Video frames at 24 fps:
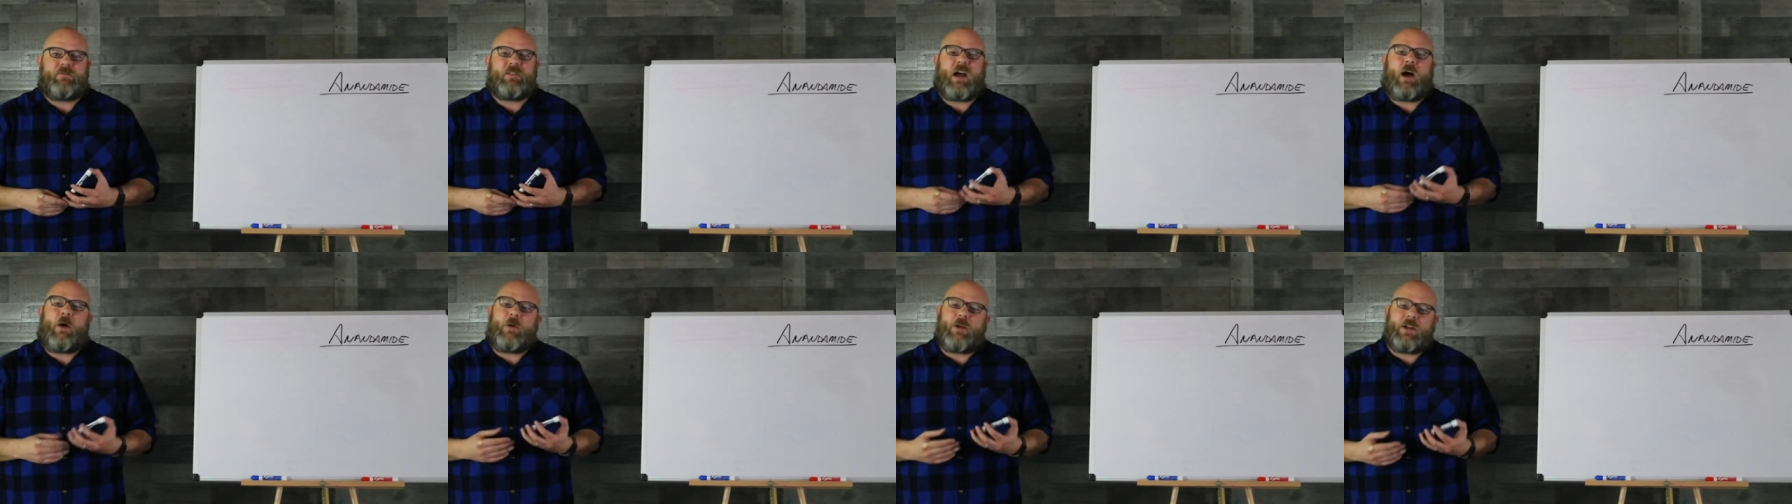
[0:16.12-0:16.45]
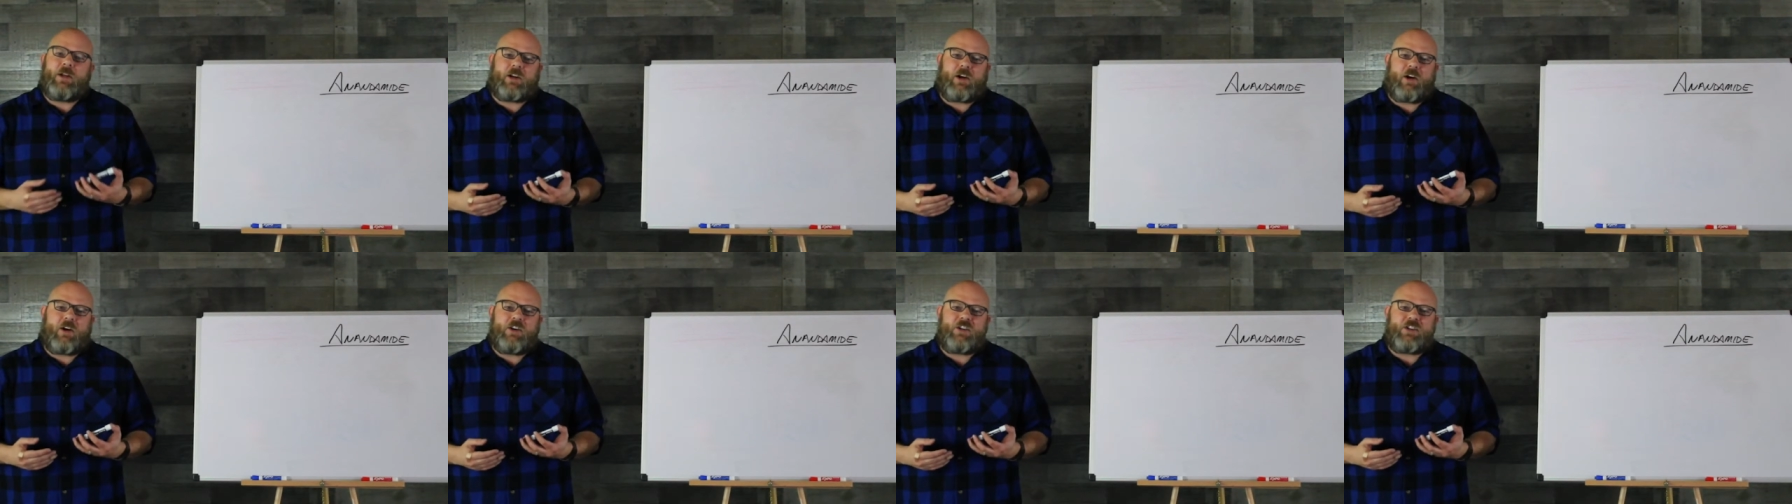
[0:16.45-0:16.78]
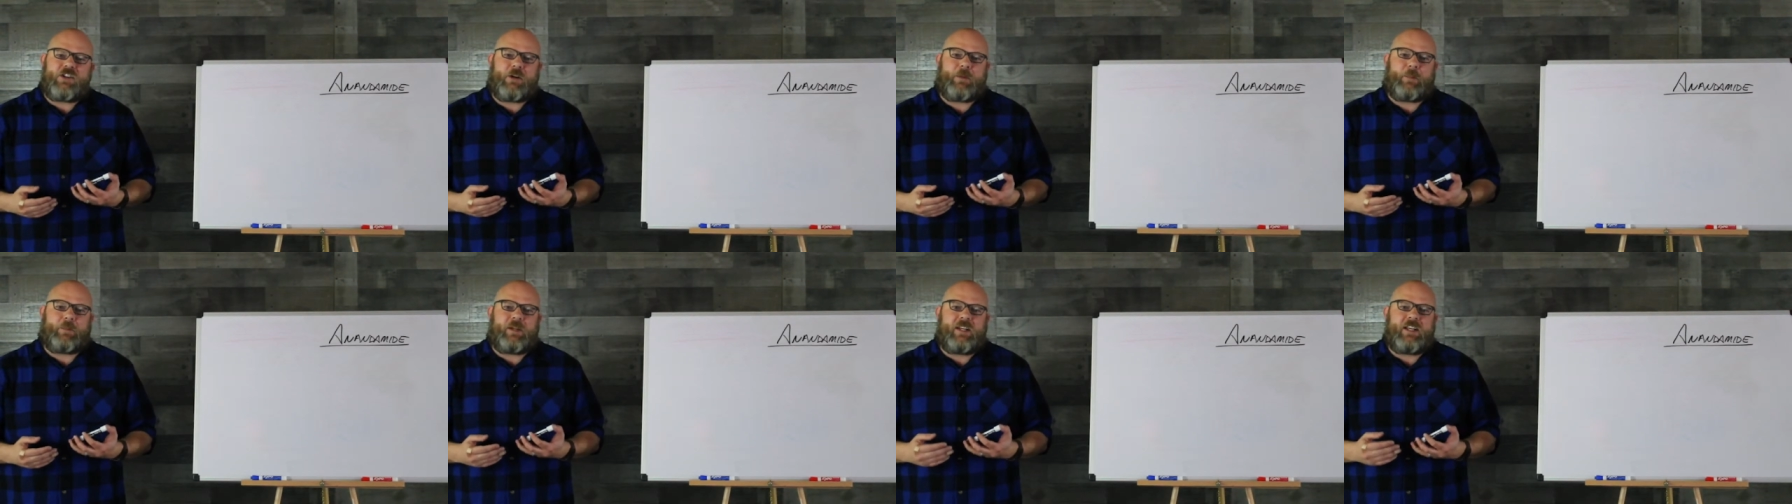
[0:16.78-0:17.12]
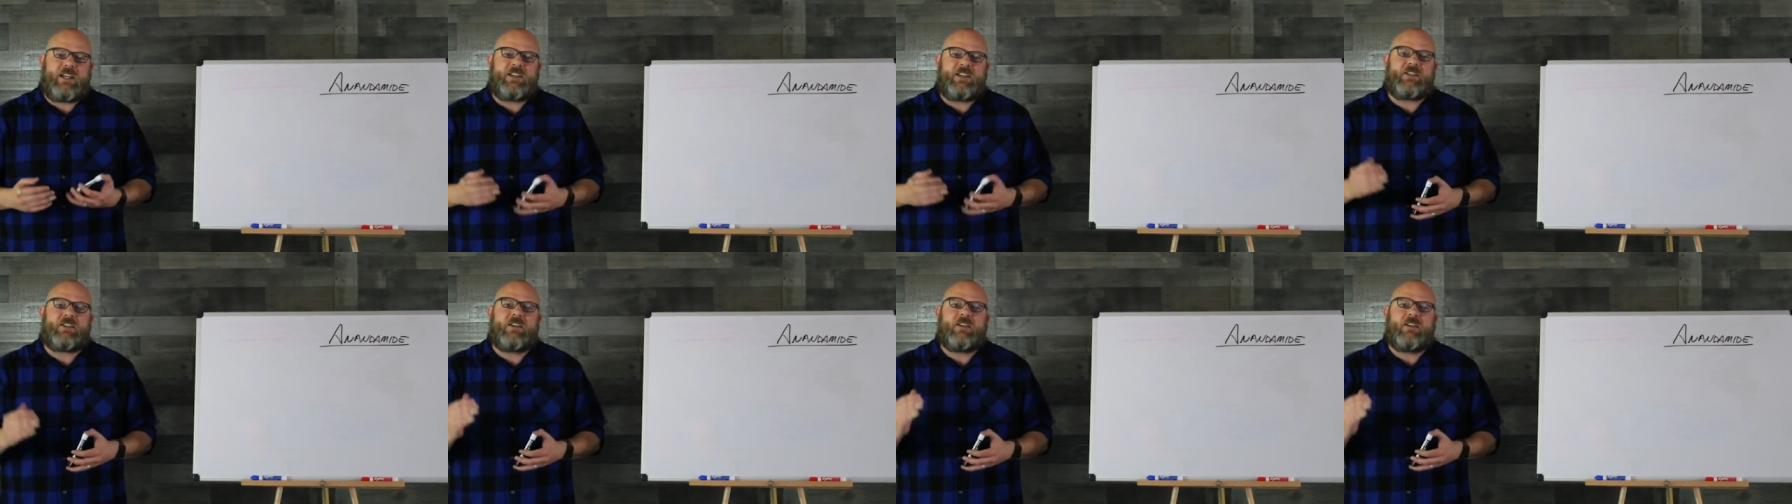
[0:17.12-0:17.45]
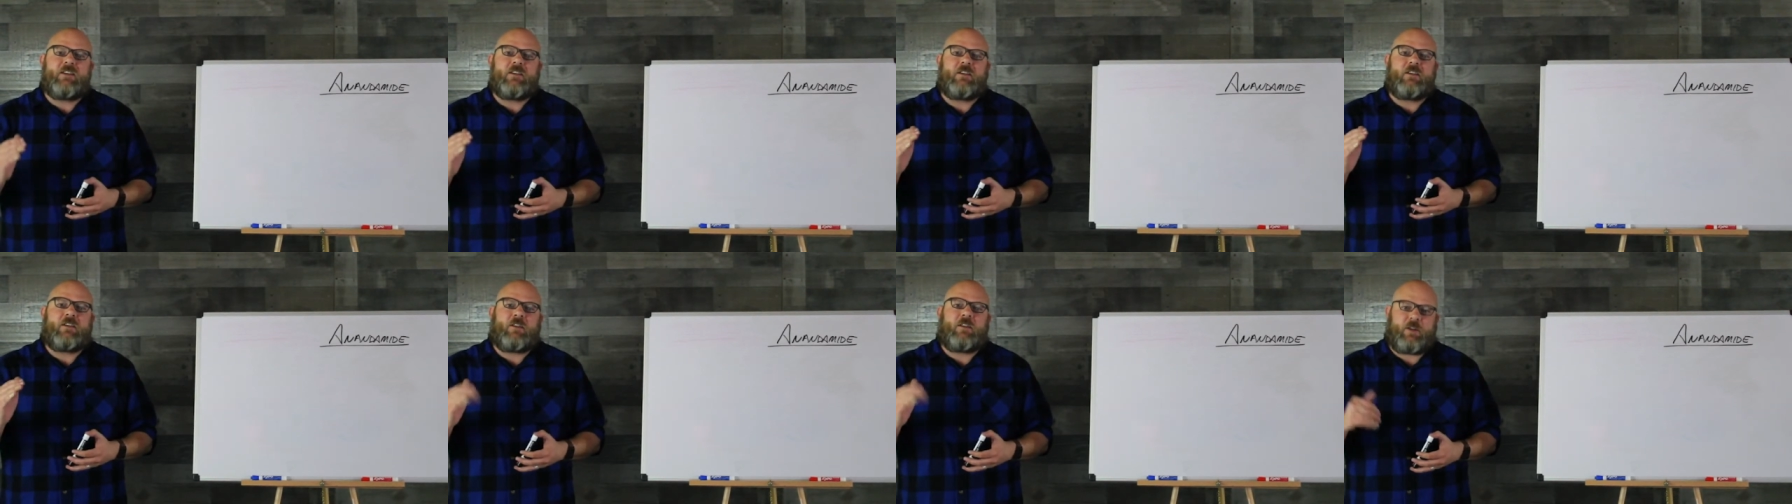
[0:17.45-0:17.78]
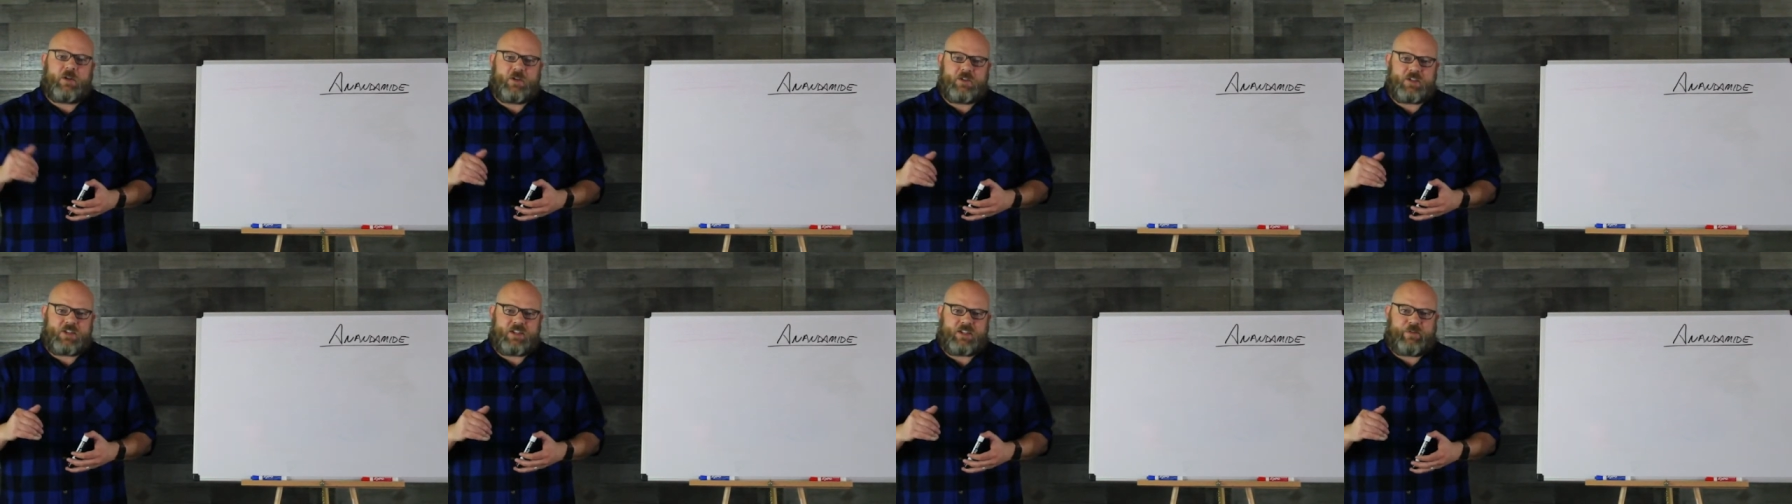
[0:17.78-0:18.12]
I would encourage you to please
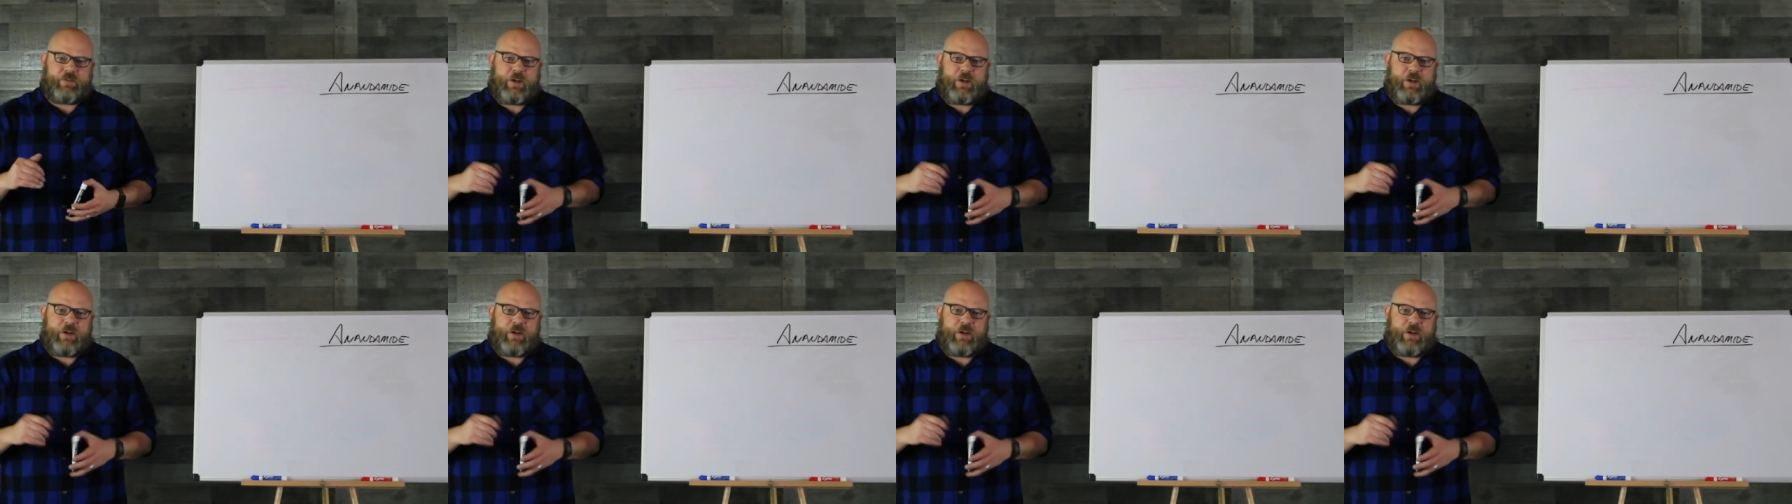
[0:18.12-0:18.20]
close this